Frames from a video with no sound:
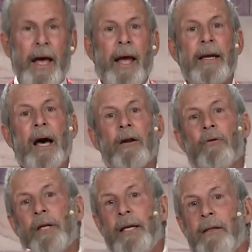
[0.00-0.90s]
and not
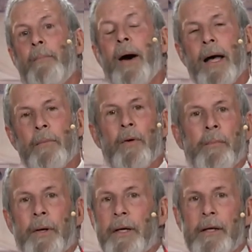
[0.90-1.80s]
only in the Bible,
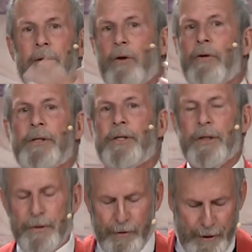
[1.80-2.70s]
but in
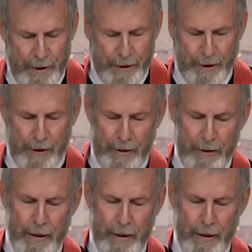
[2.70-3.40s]
Christian tradition.